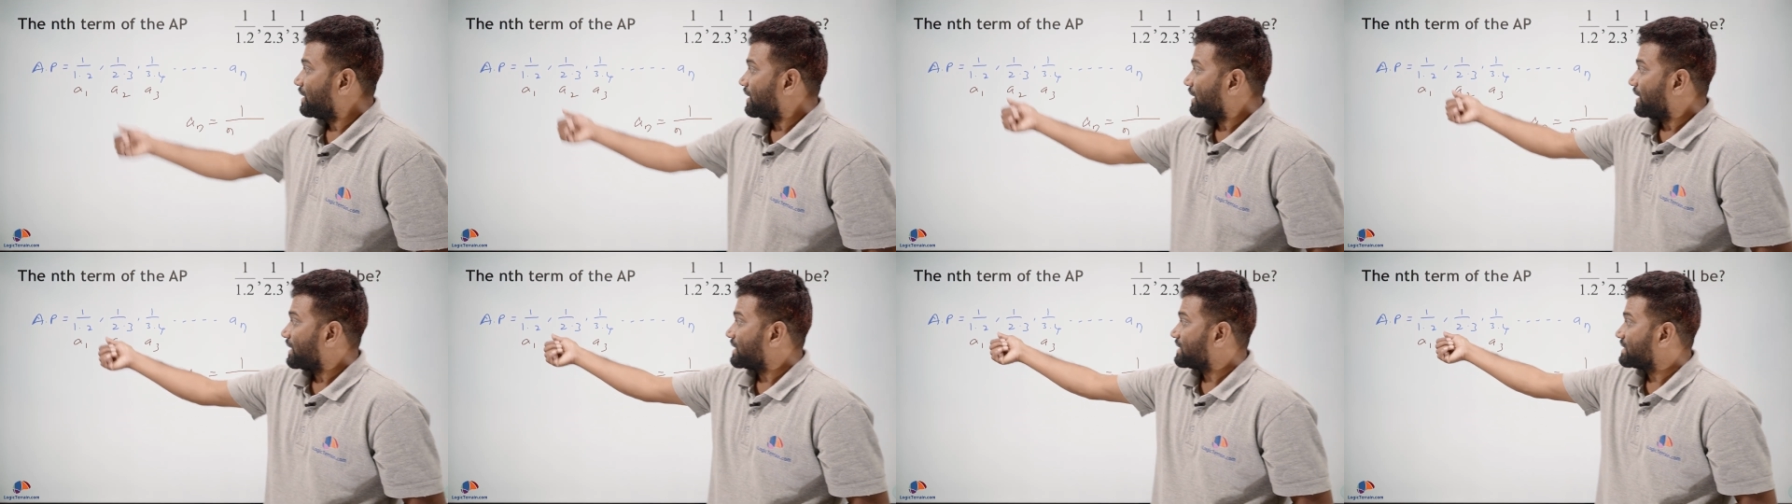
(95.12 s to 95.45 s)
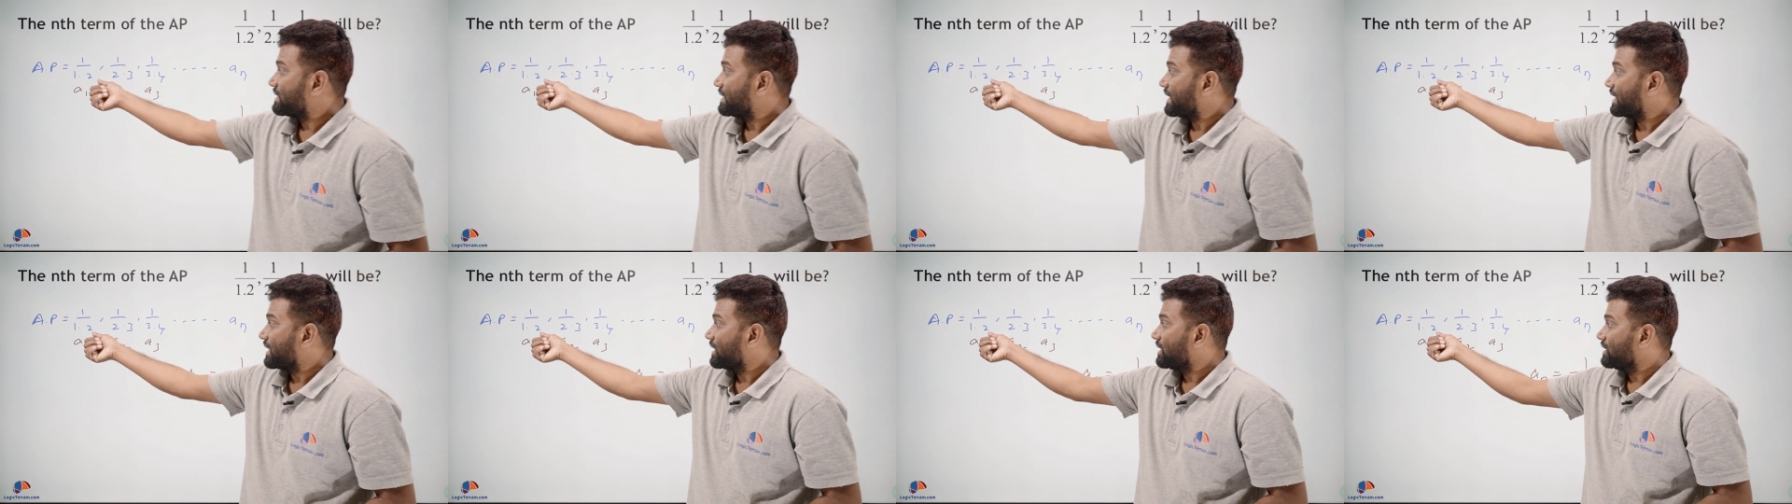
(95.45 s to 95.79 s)
And
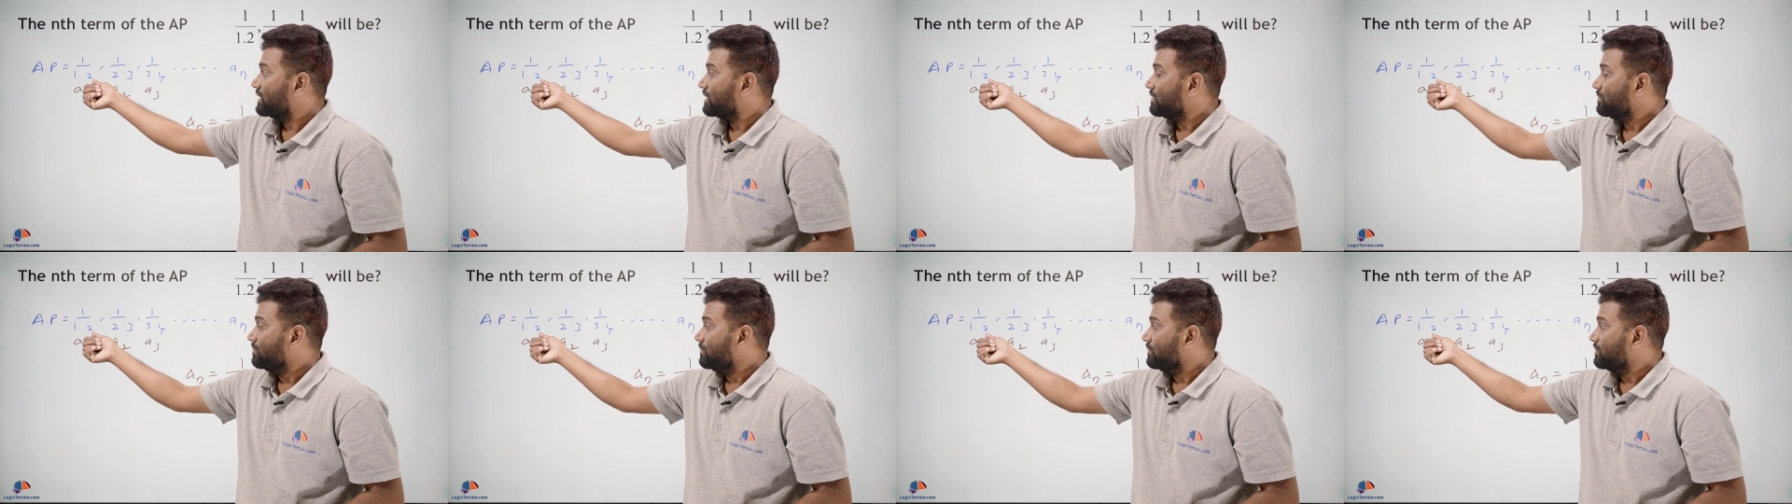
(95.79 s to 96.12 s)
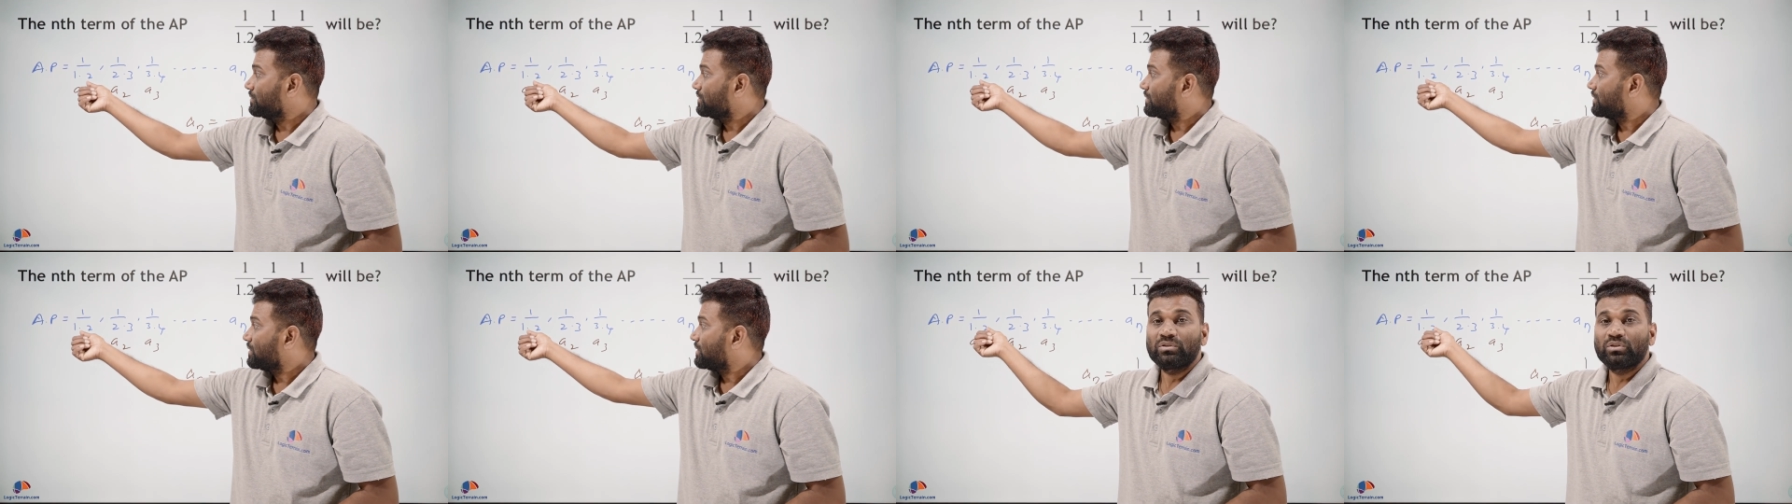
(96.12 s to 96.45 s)
second
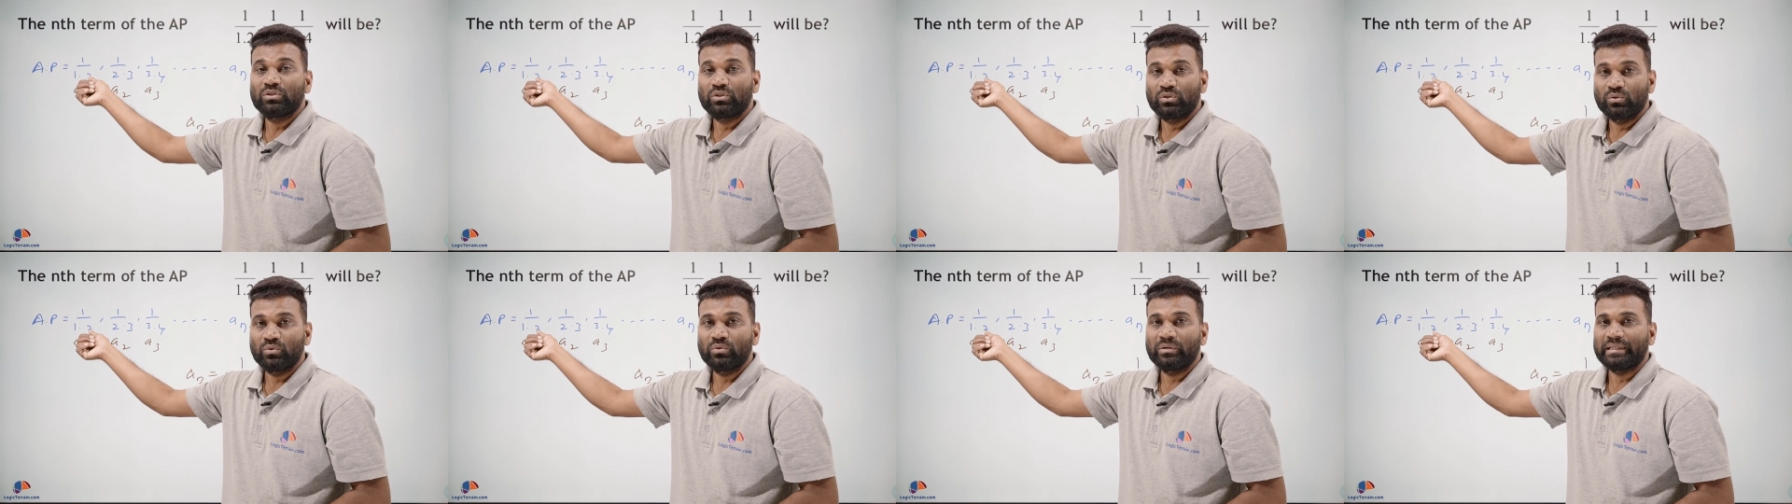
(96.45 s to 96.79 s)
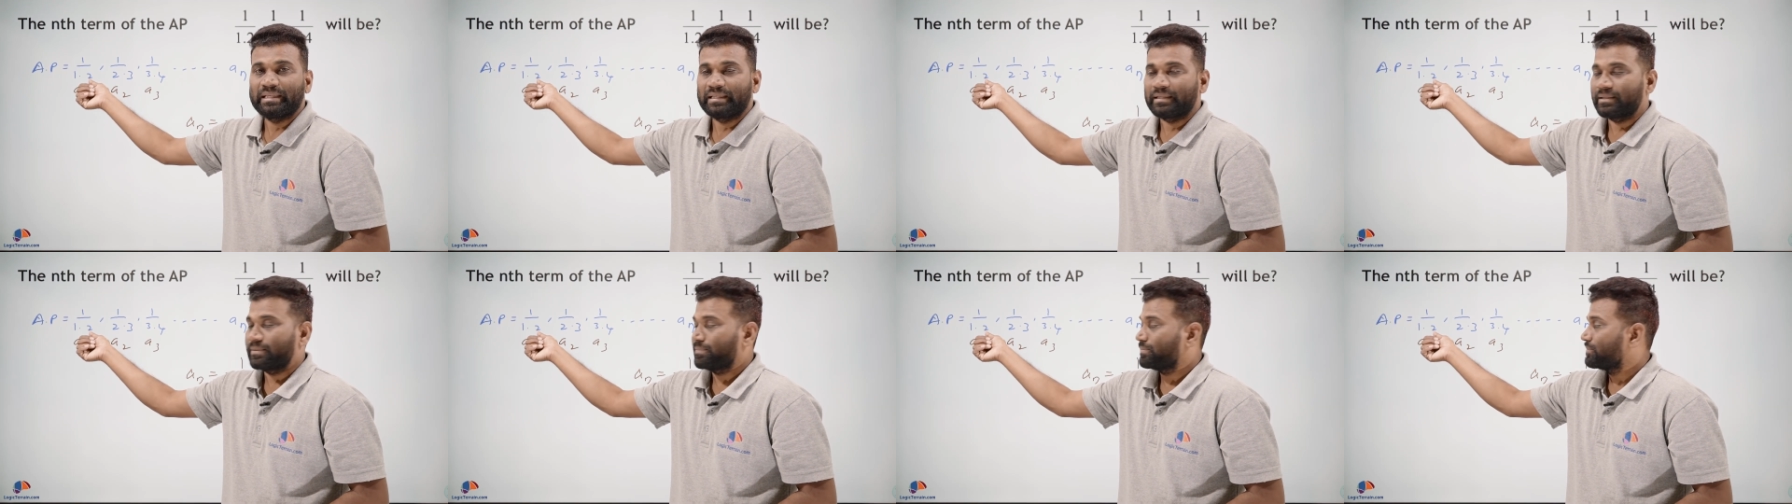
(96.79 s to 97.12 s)
term 2
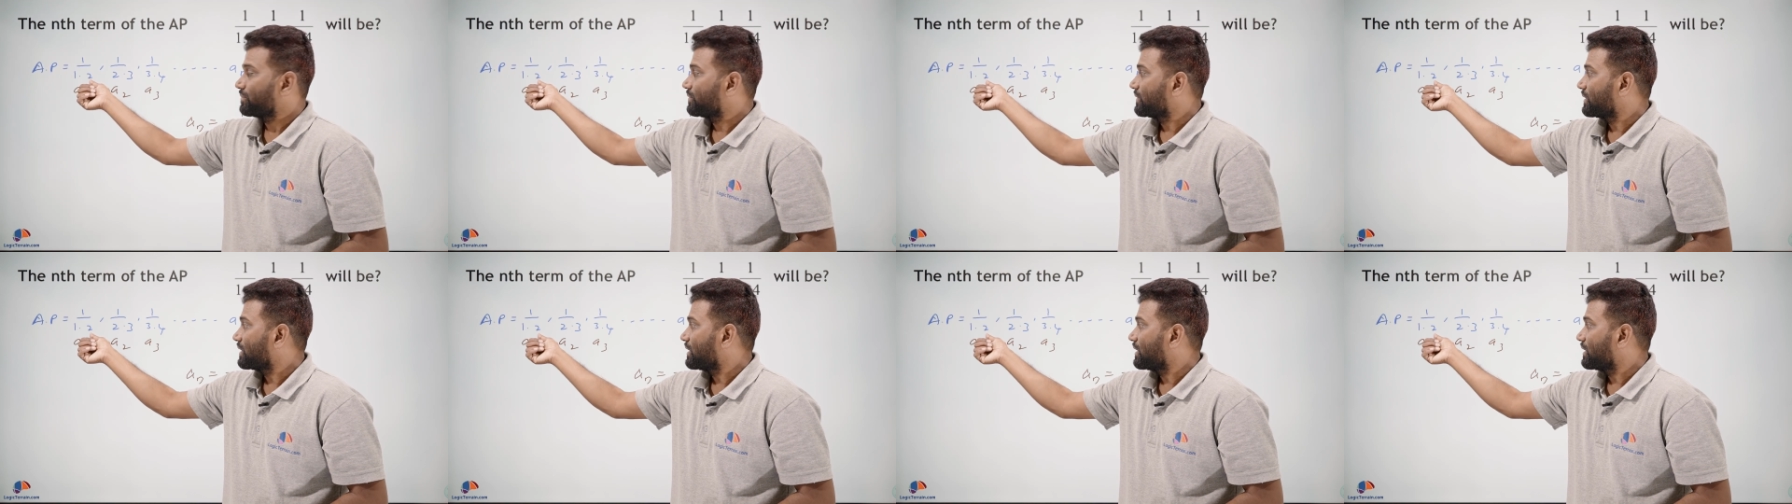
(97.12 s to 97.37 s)
here,